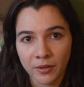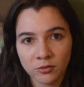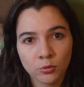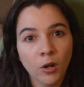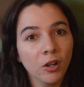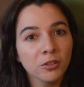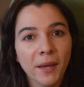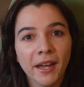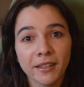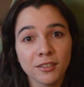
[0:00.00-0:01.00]
and crawled
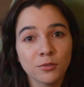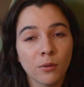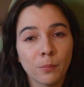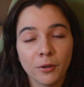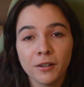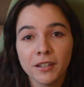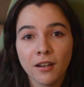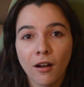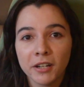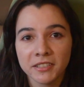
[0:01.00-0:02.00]
back into a burning
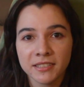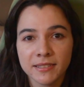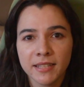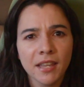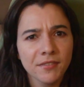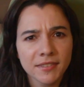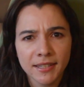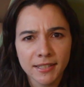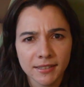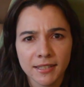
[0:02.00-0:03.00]
car to save his
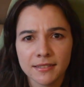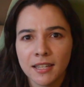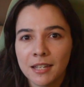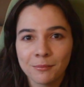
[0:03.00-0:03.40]
Heelys